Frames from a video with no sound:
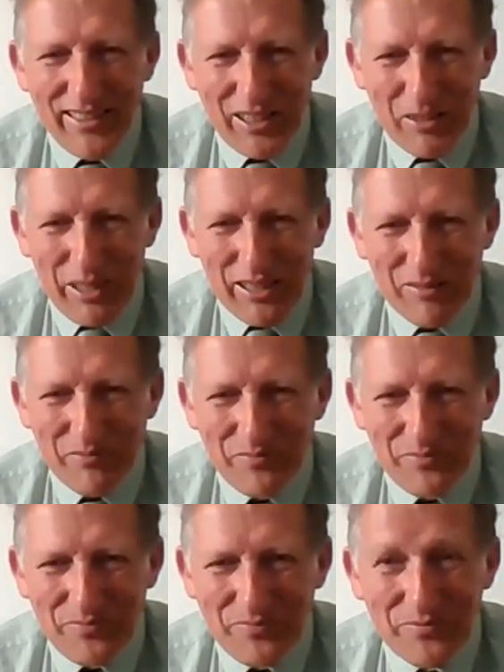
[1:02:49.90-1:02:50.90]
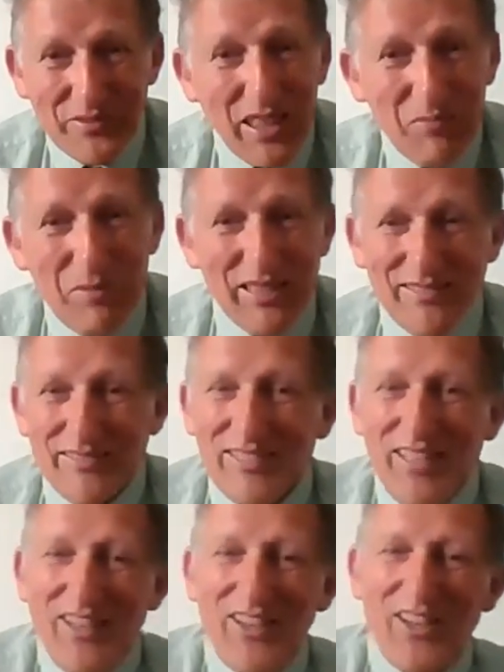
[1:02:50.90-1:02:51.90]
Amen. Amen.
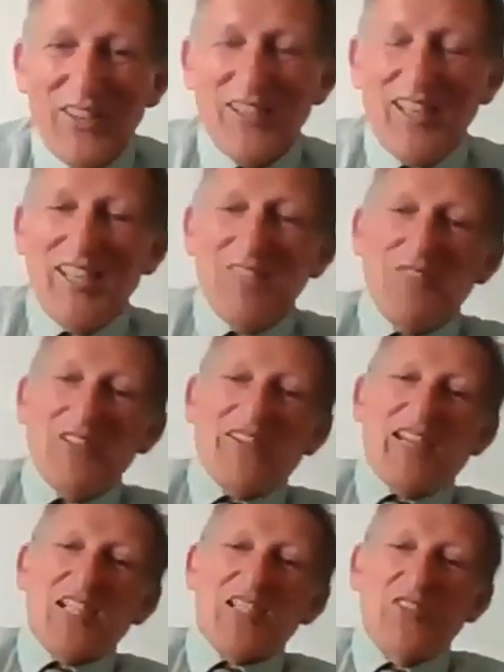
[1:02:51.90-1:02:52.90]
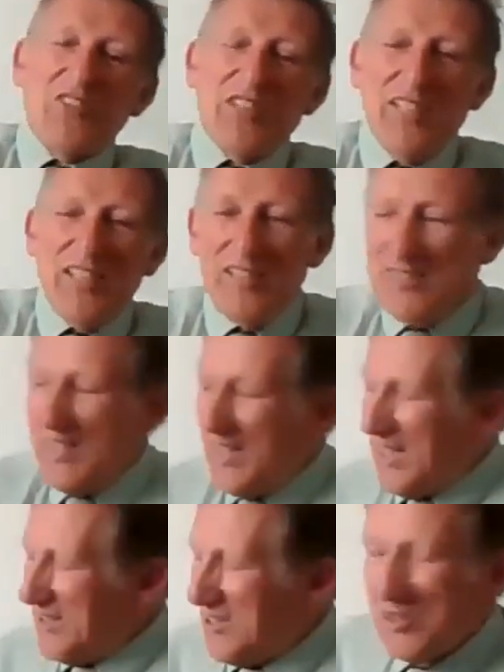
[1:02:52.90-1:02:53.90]
Okay, well, thanks for looking in,
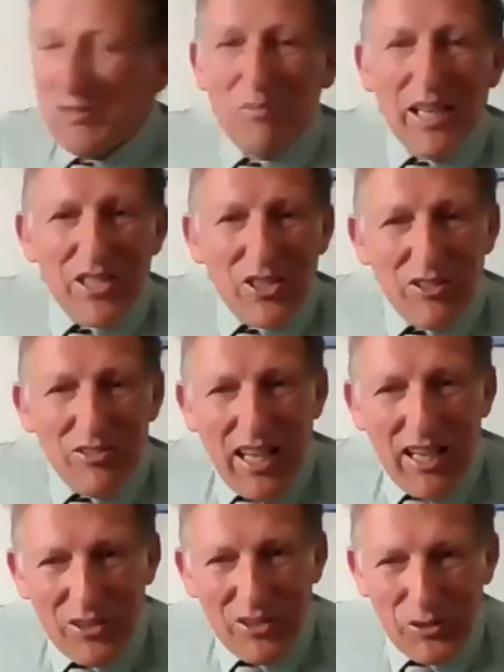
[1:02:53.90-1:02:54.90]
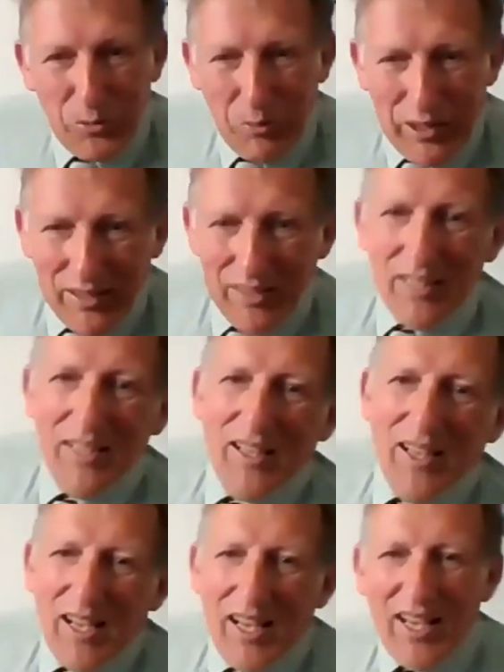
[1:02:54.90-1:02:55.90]
and the Lord bless you. Have a good week,
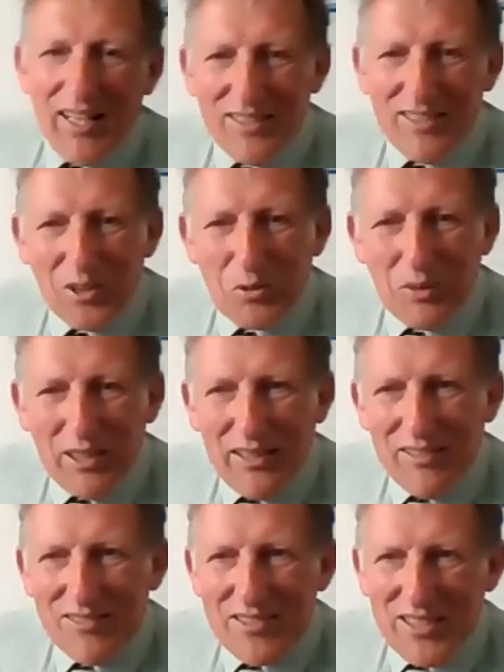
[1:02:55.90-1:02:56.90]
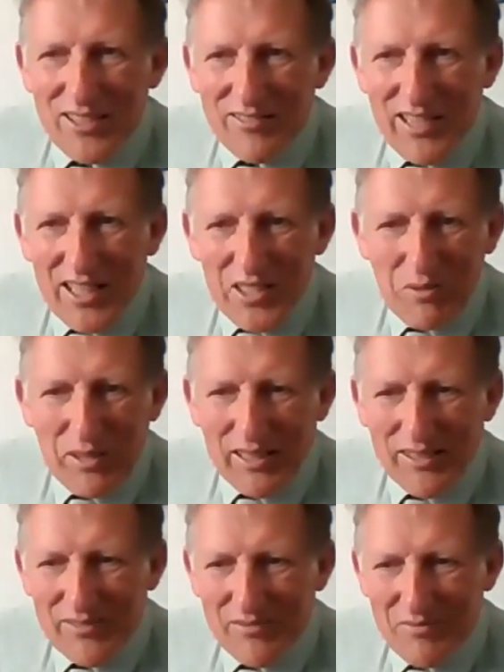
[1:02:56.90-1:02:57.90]
and God willing, see you next
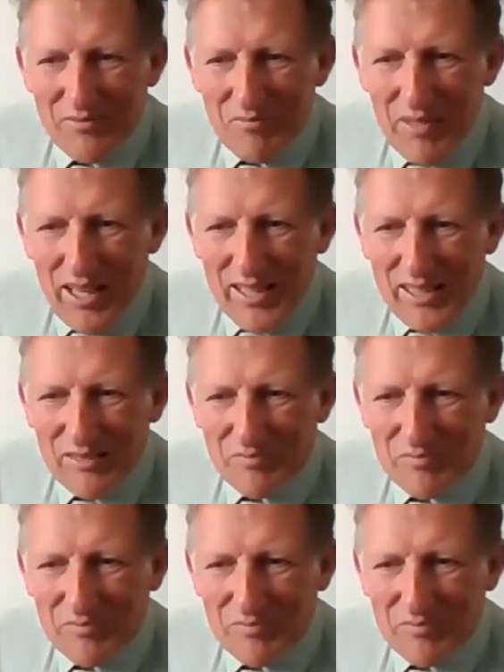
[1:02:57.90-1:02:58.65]
week. Bye.